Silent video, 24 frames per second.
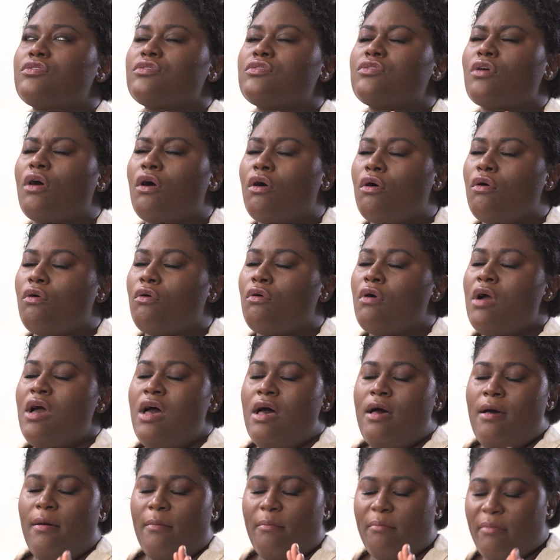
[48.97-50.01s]
so
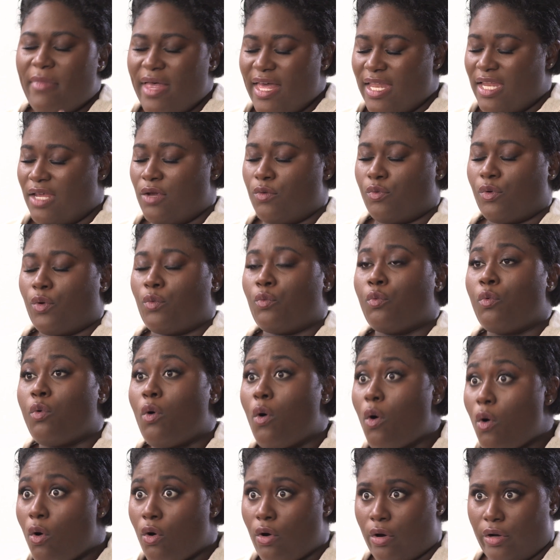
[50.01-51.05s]
many
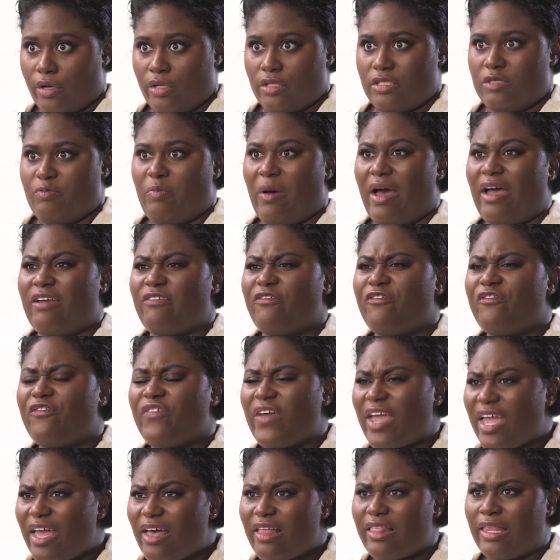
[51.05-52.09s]
rewards by
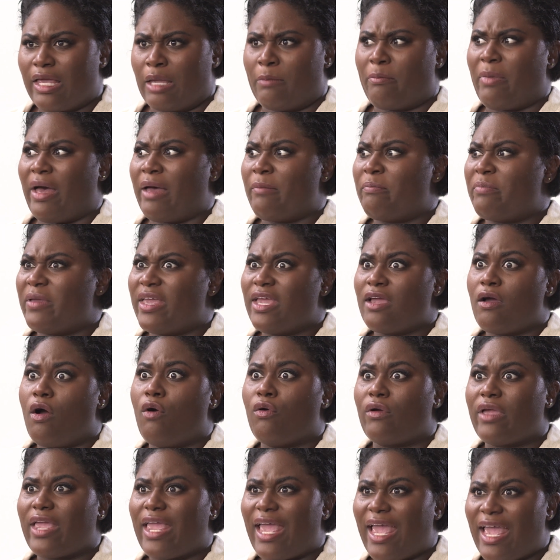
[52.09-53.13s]
failing, by being
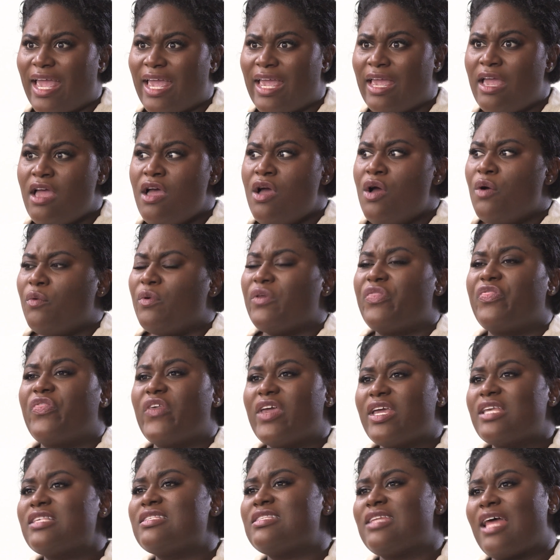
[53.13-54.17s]
okay with
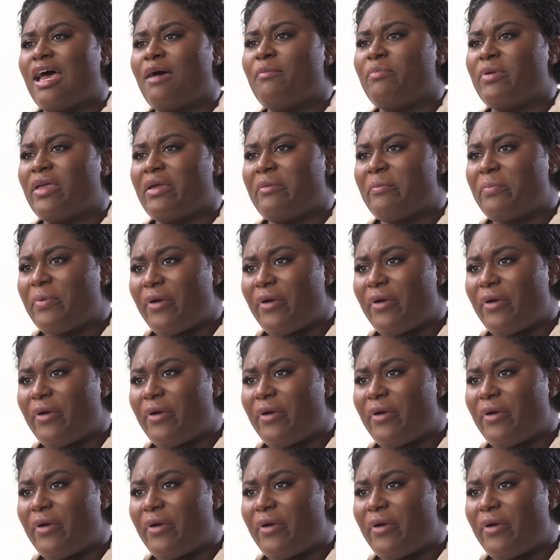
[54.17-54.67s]
things not being